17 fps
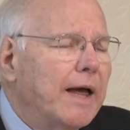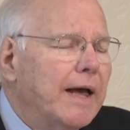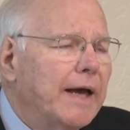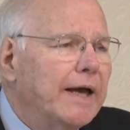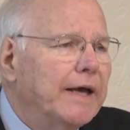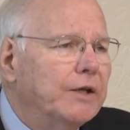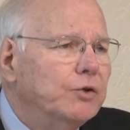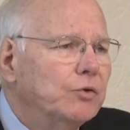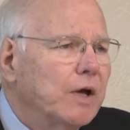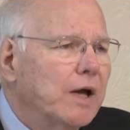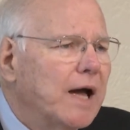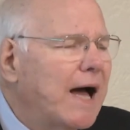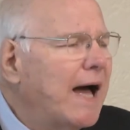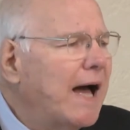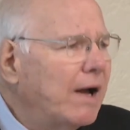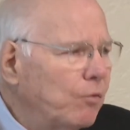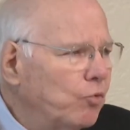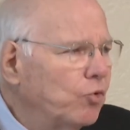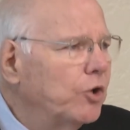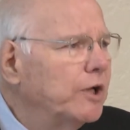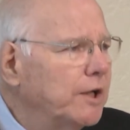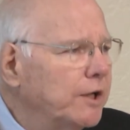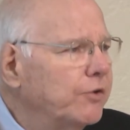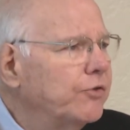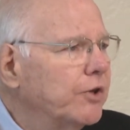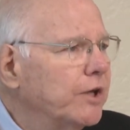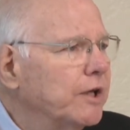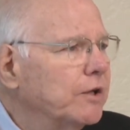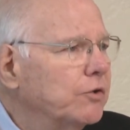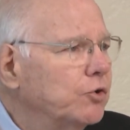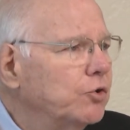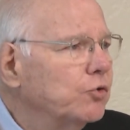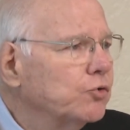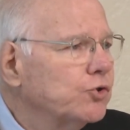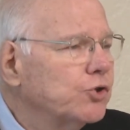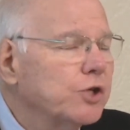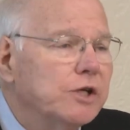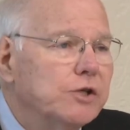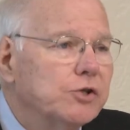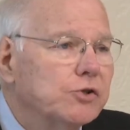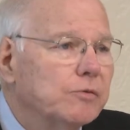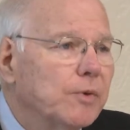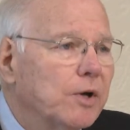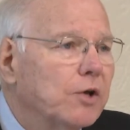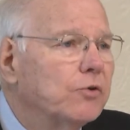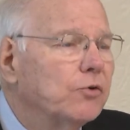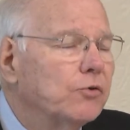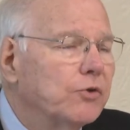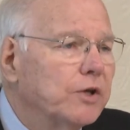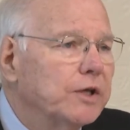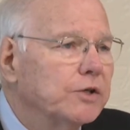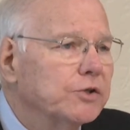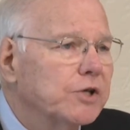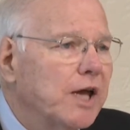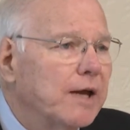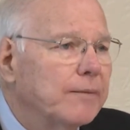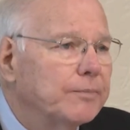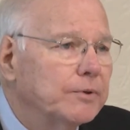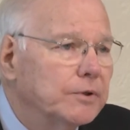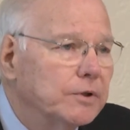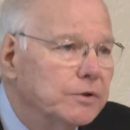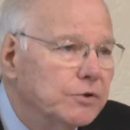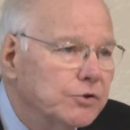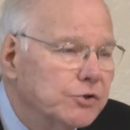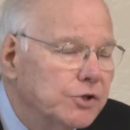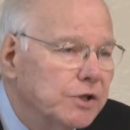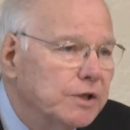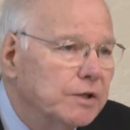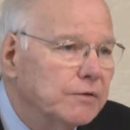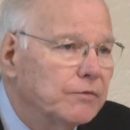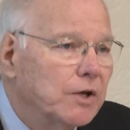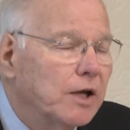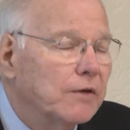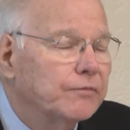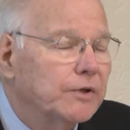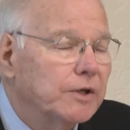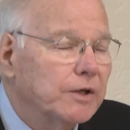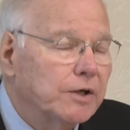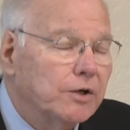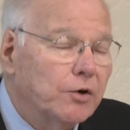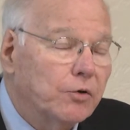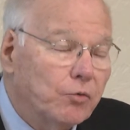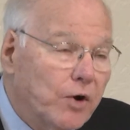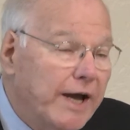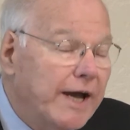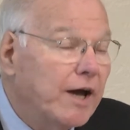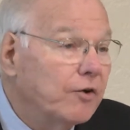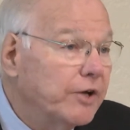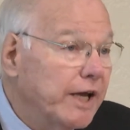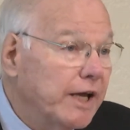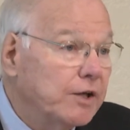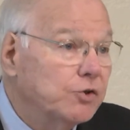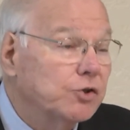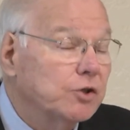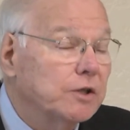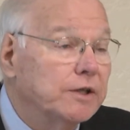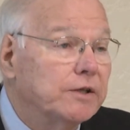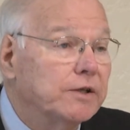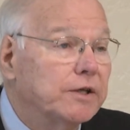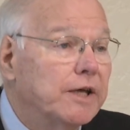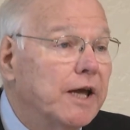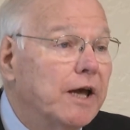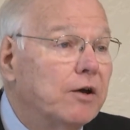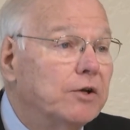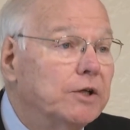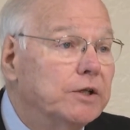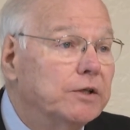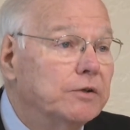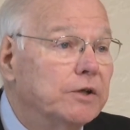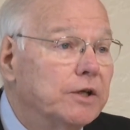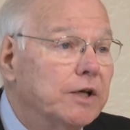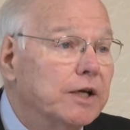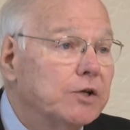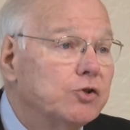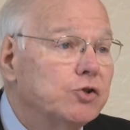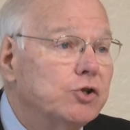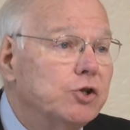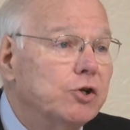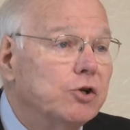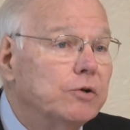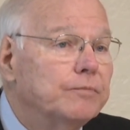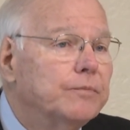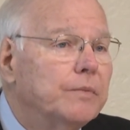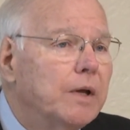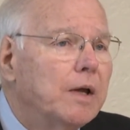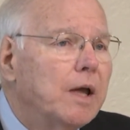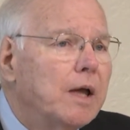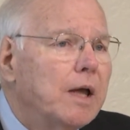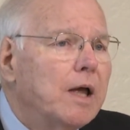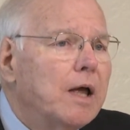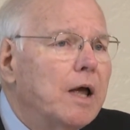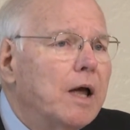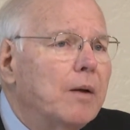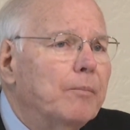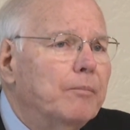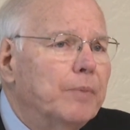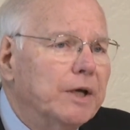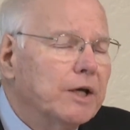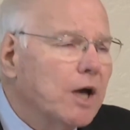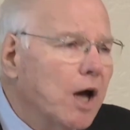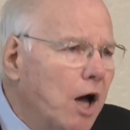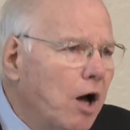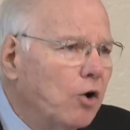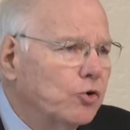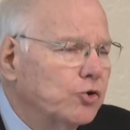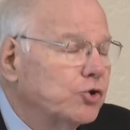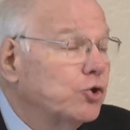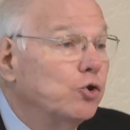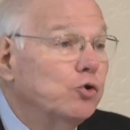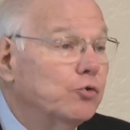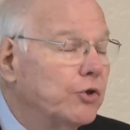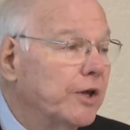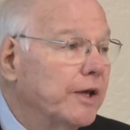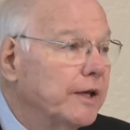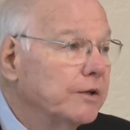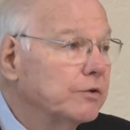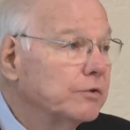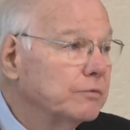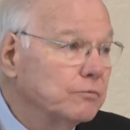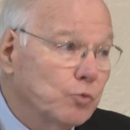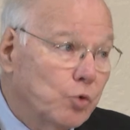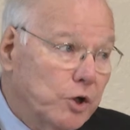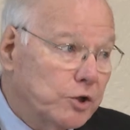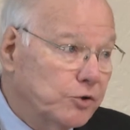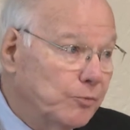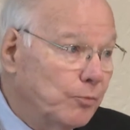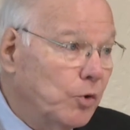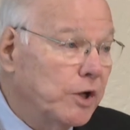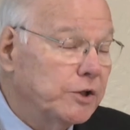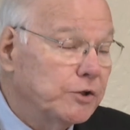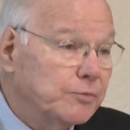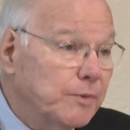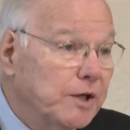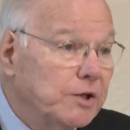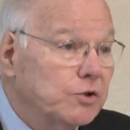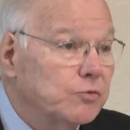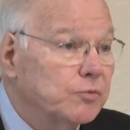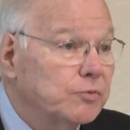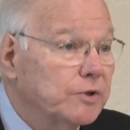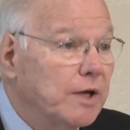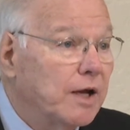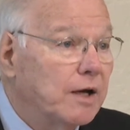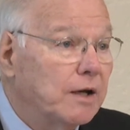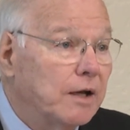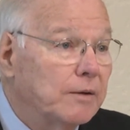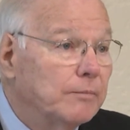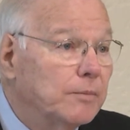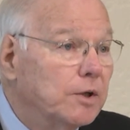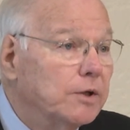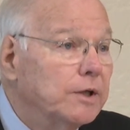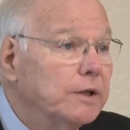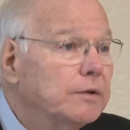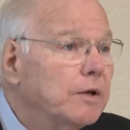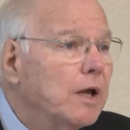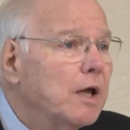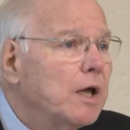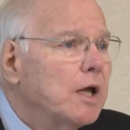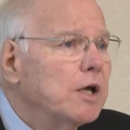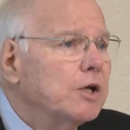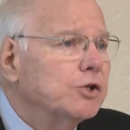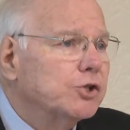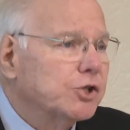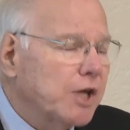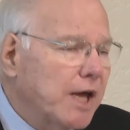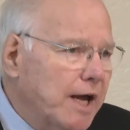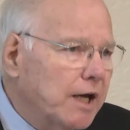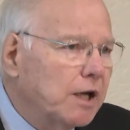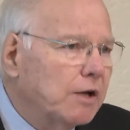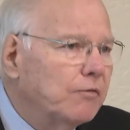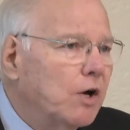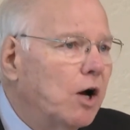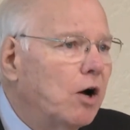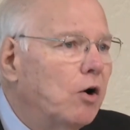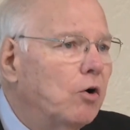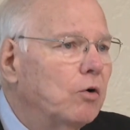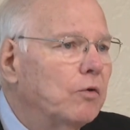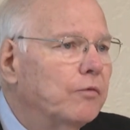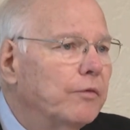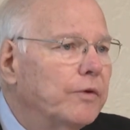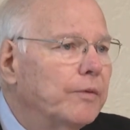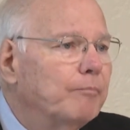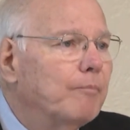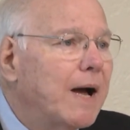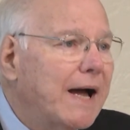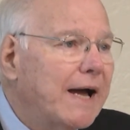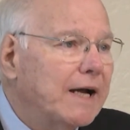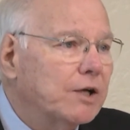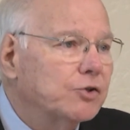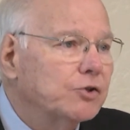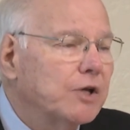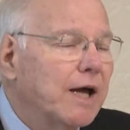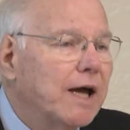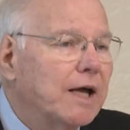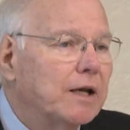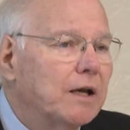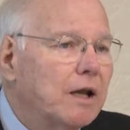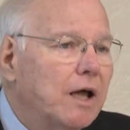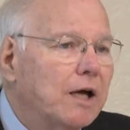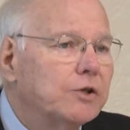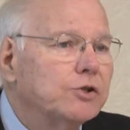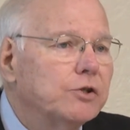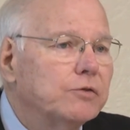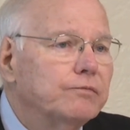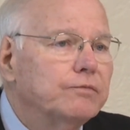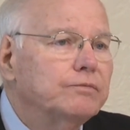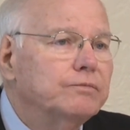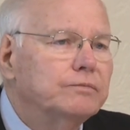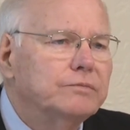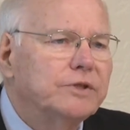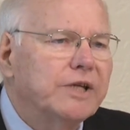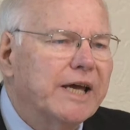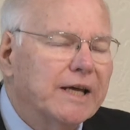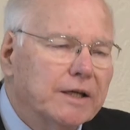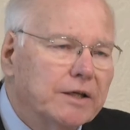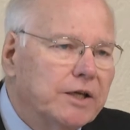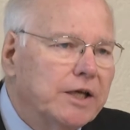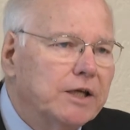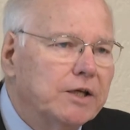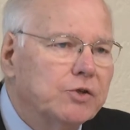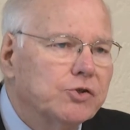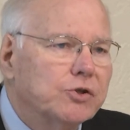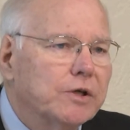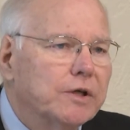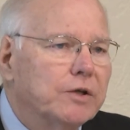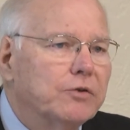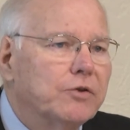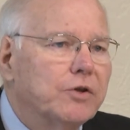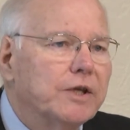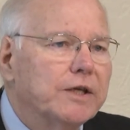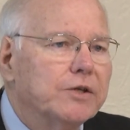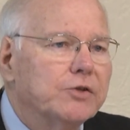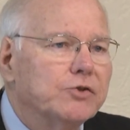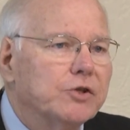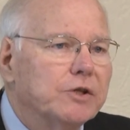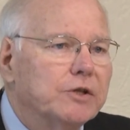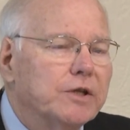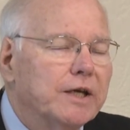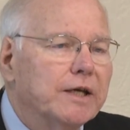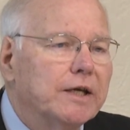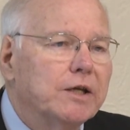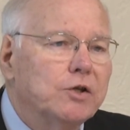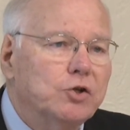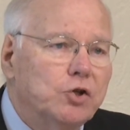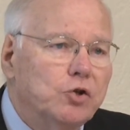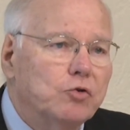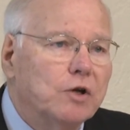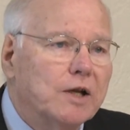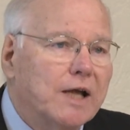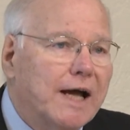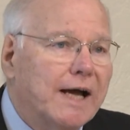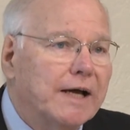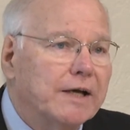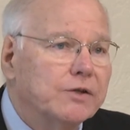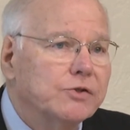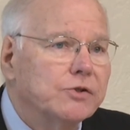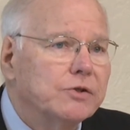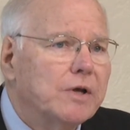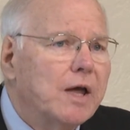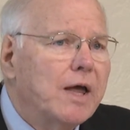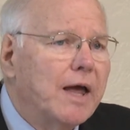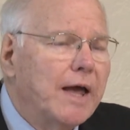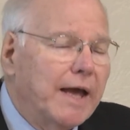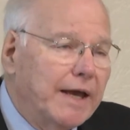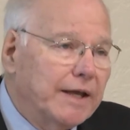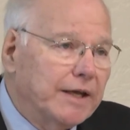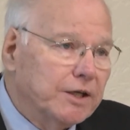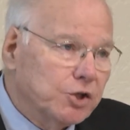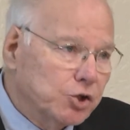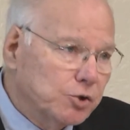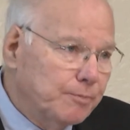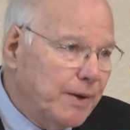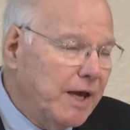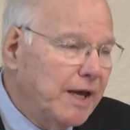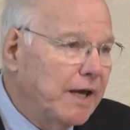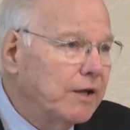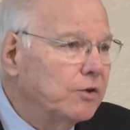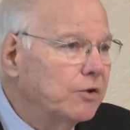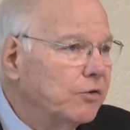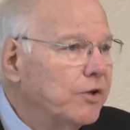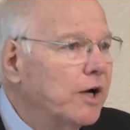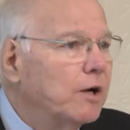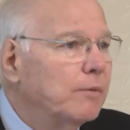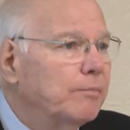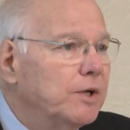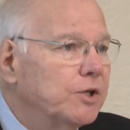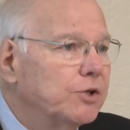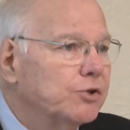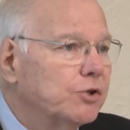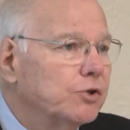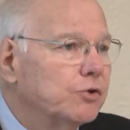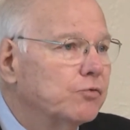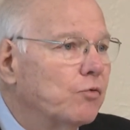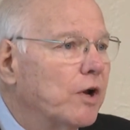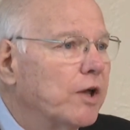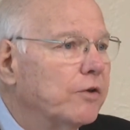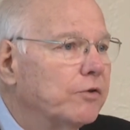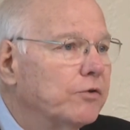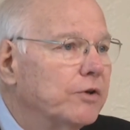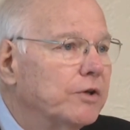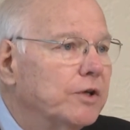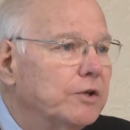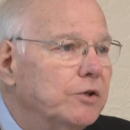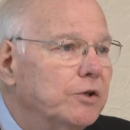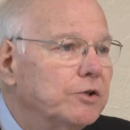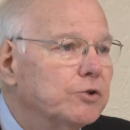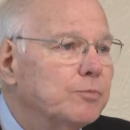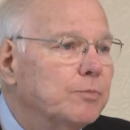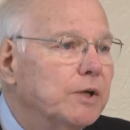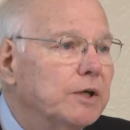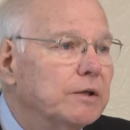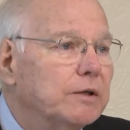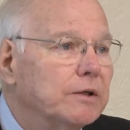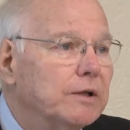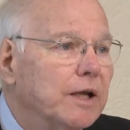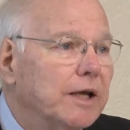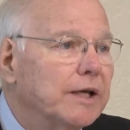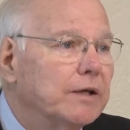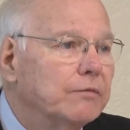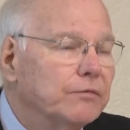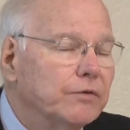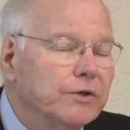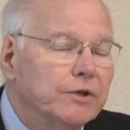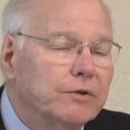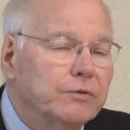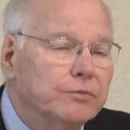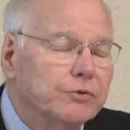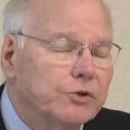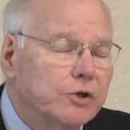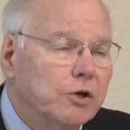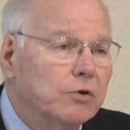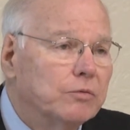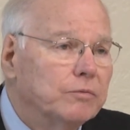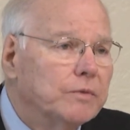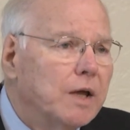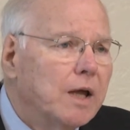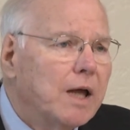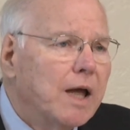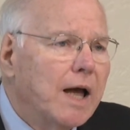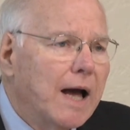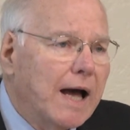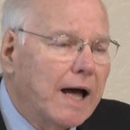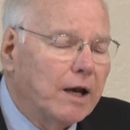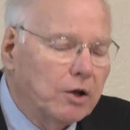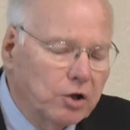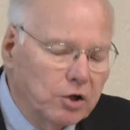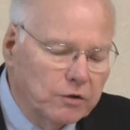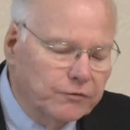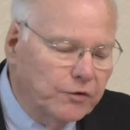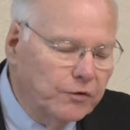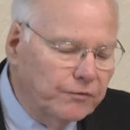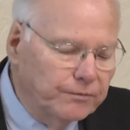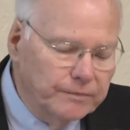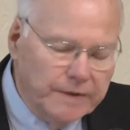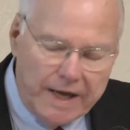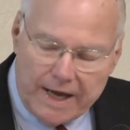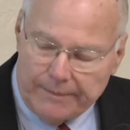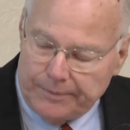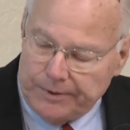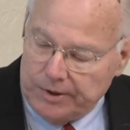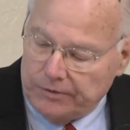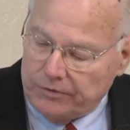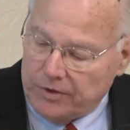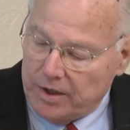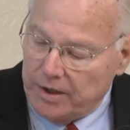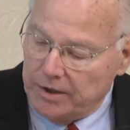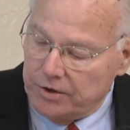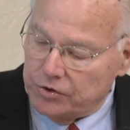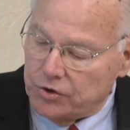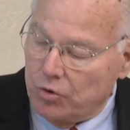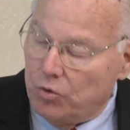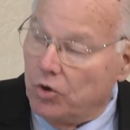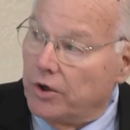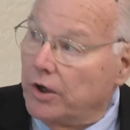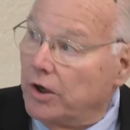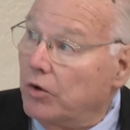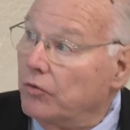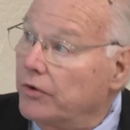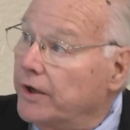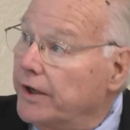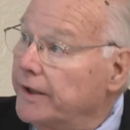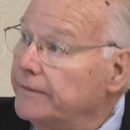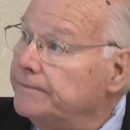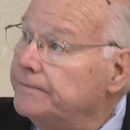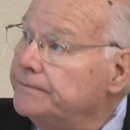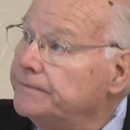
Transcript: And I really think you'll see some other things happen in the city of Lufkin and around Angelina County in the next year. Because two things: Waste Management got a lot of money. Second of all, Mike's got lots of techniques and things that they can utilize and expand their business rather than just be in the landfill. So I look for happy things going on there.